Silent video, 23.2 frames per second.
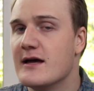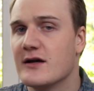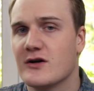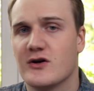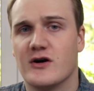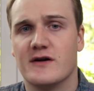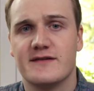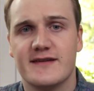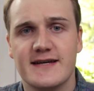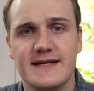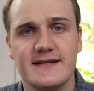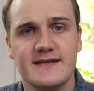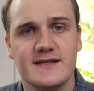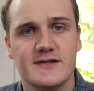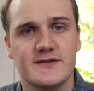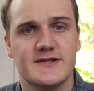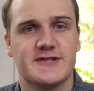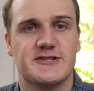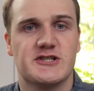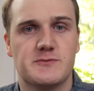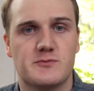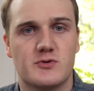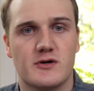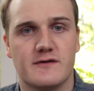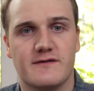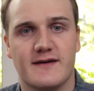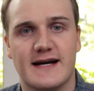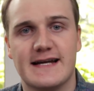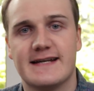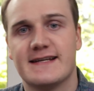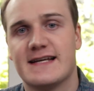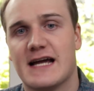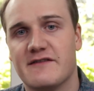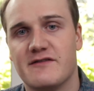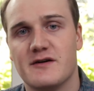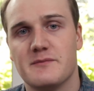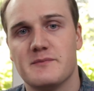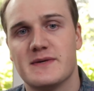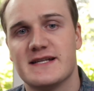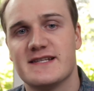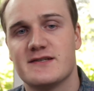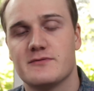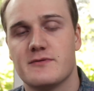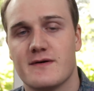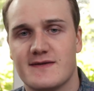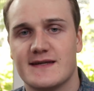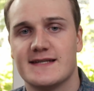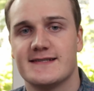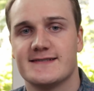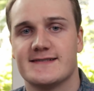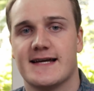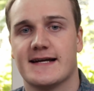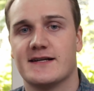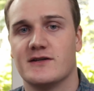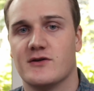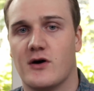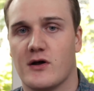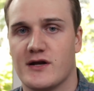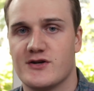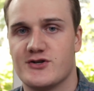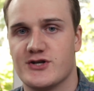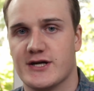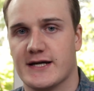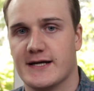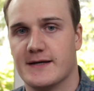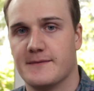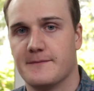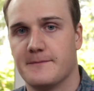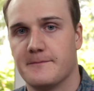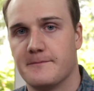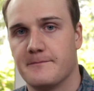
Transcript: continues to provide governments with this technology.